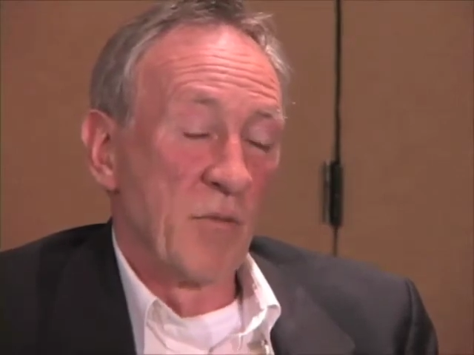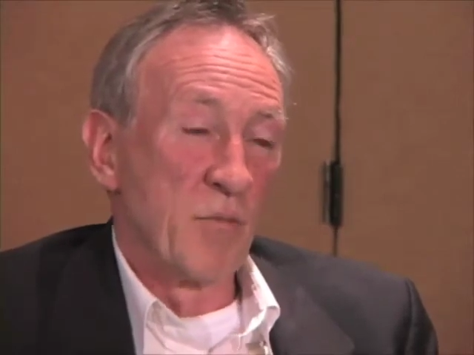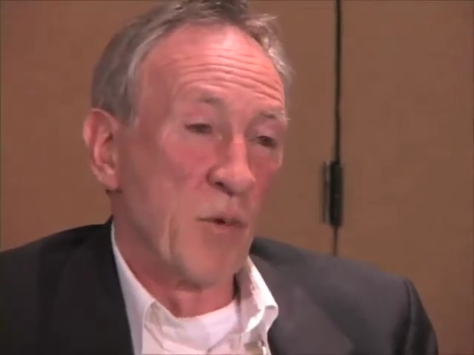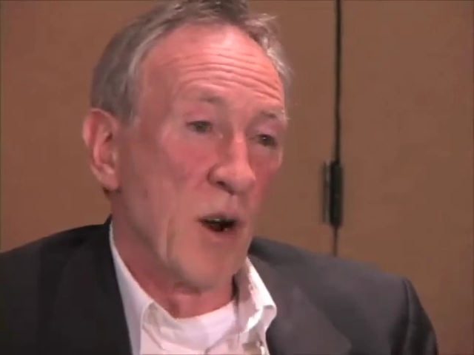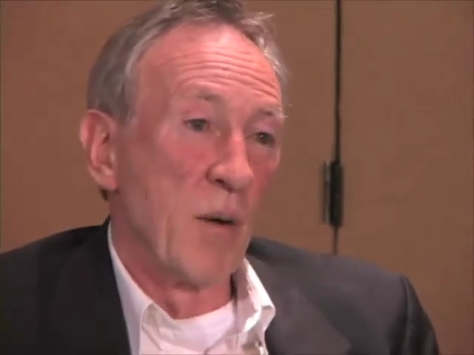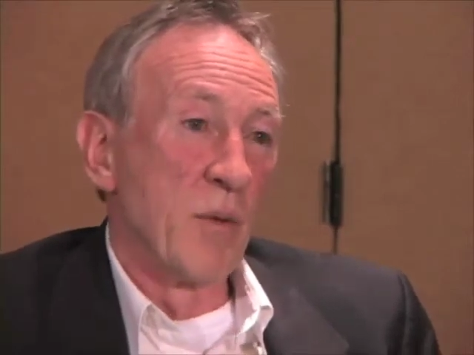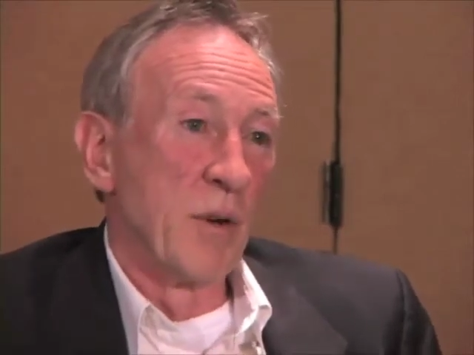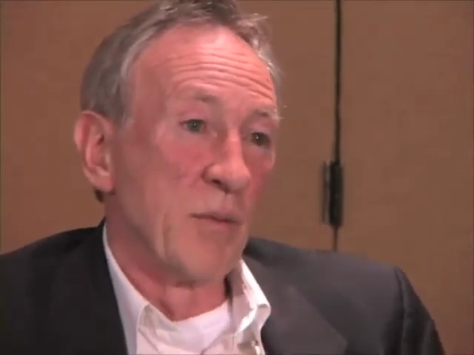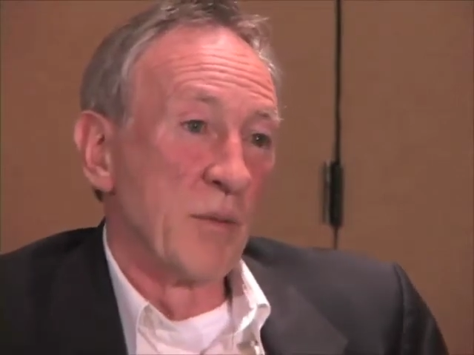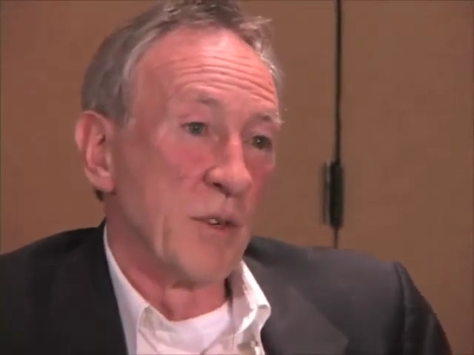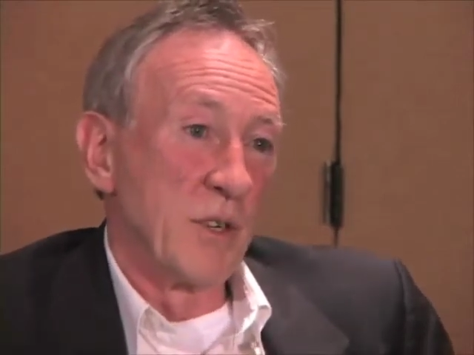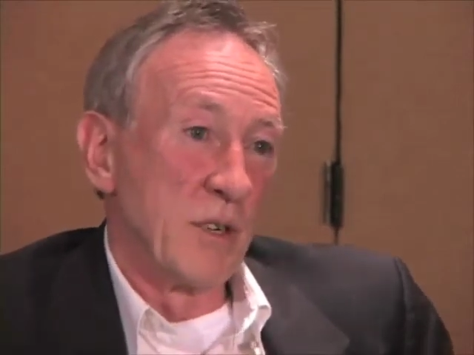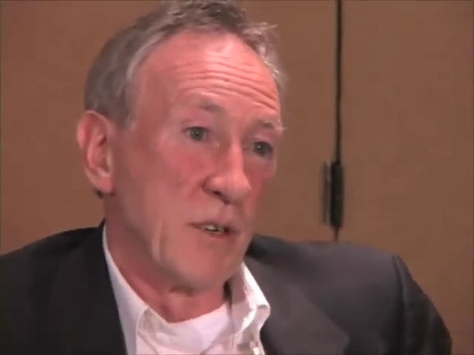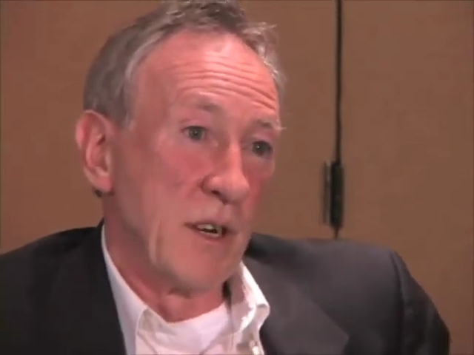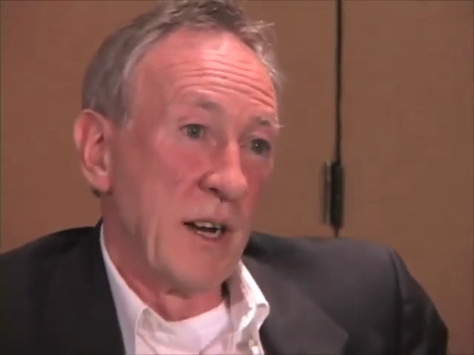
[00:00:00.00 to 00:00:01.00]

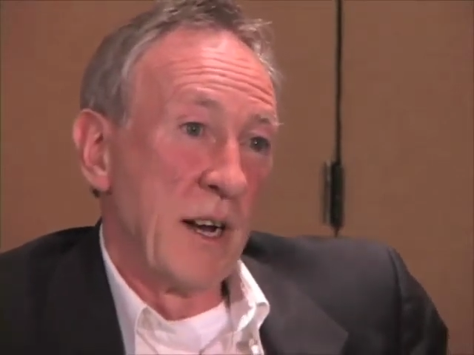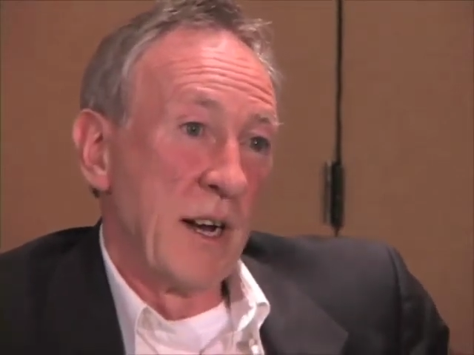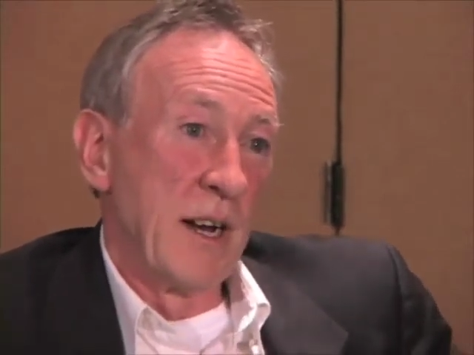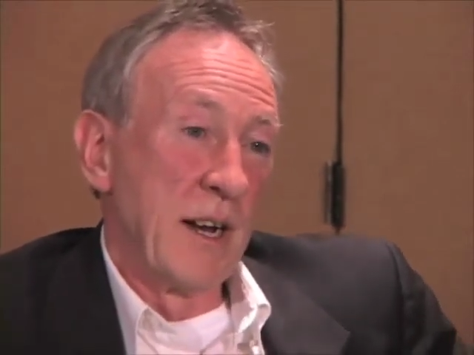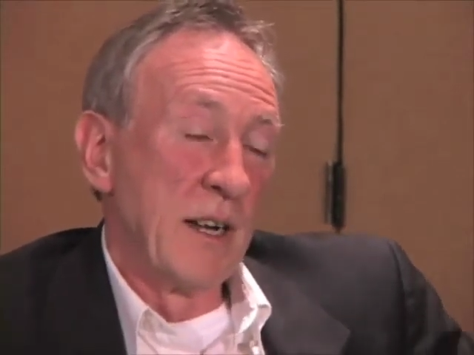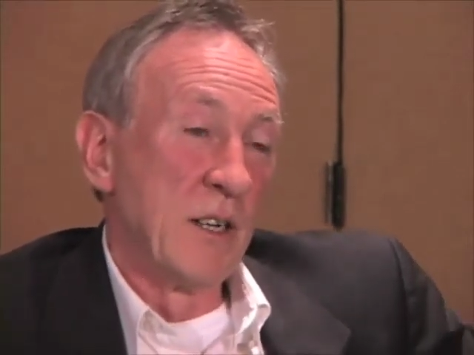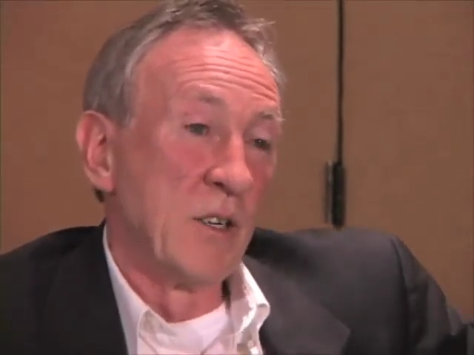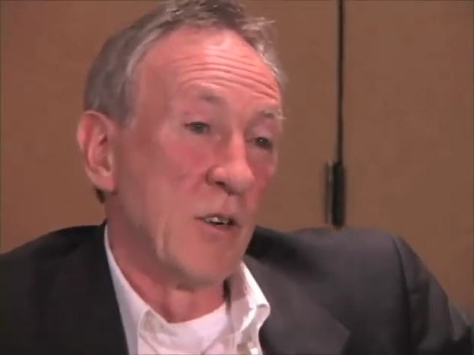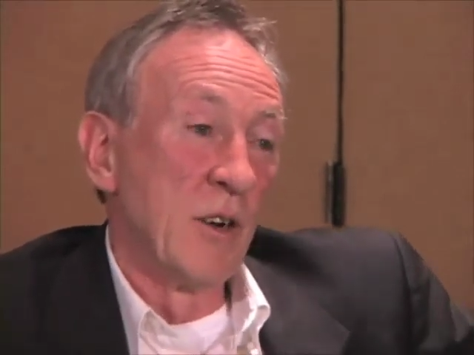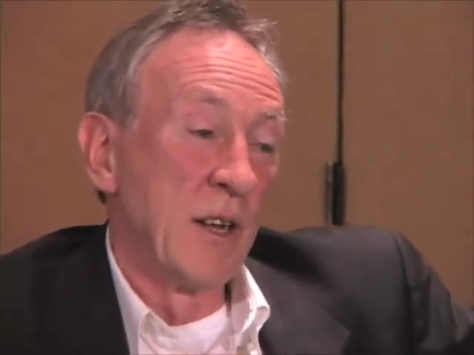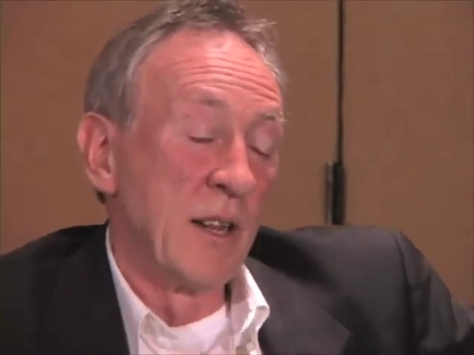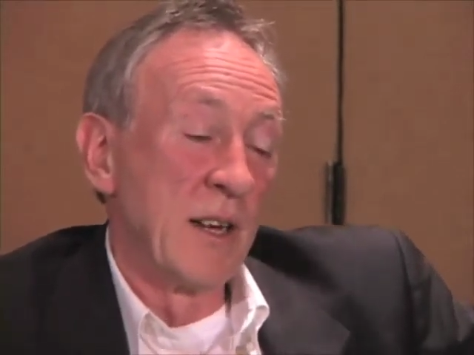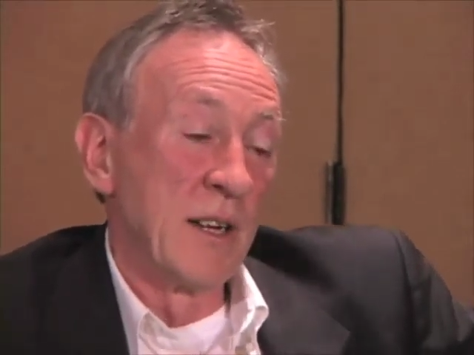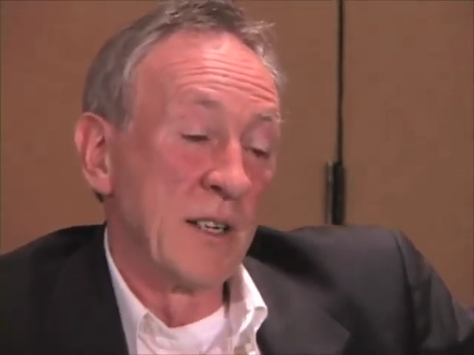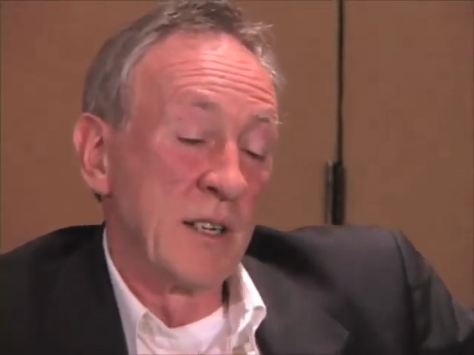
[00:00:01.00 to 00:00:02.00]
problems in
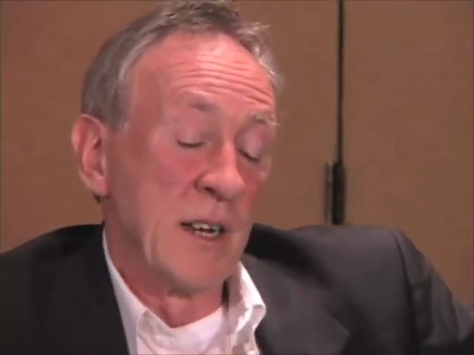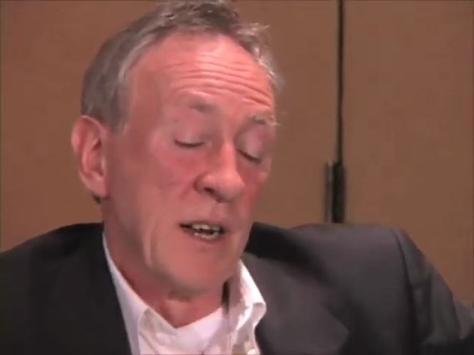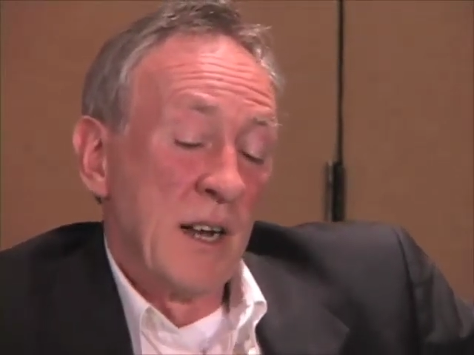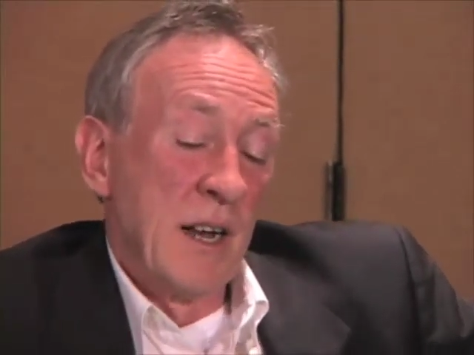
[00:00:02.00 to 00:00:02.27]
doing this.